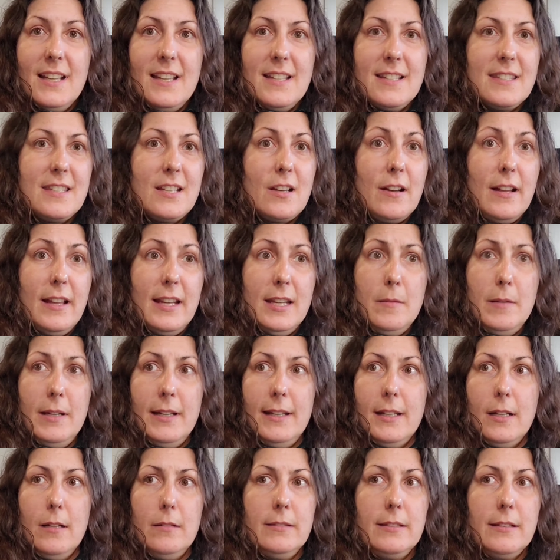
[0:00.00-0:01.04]
Is there
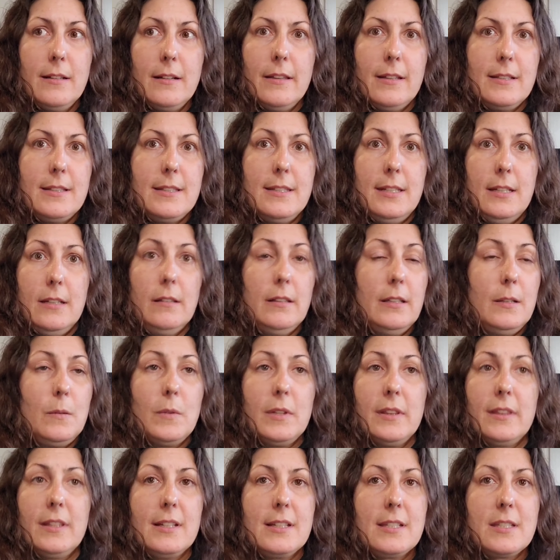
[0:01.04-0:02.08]
anybody out there that's dealing
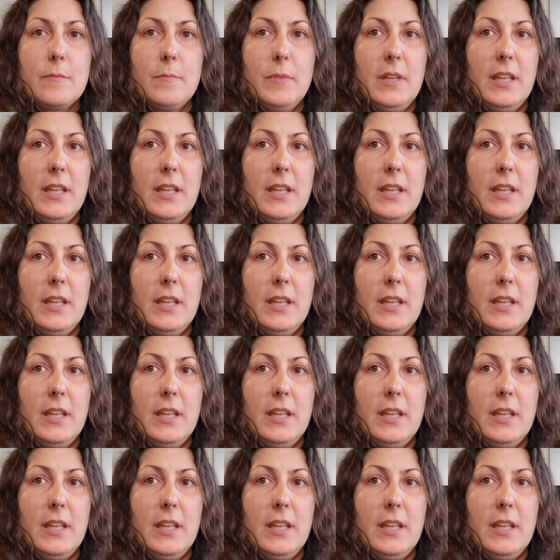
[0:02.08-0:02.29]
with this?